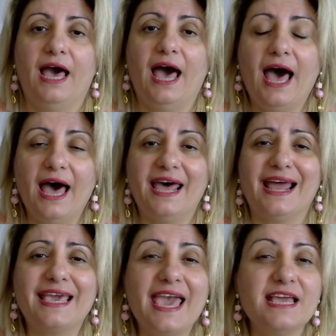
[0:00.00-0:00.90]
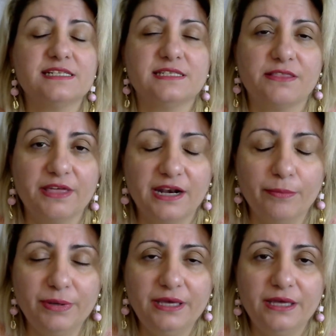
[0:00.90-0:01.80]
are against
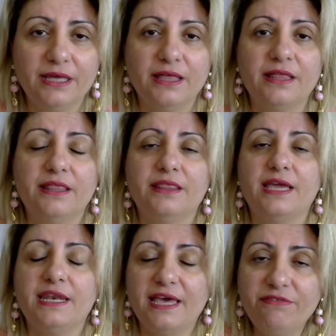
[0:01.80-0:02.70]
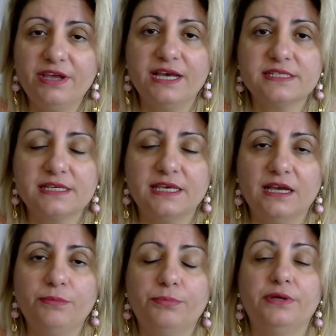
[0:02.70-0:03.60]
therapy, they never ask
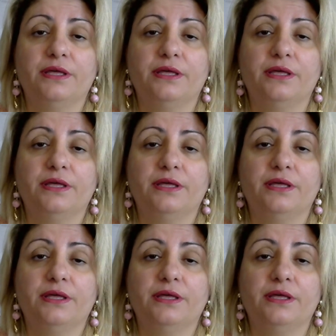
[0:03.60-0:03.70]
help,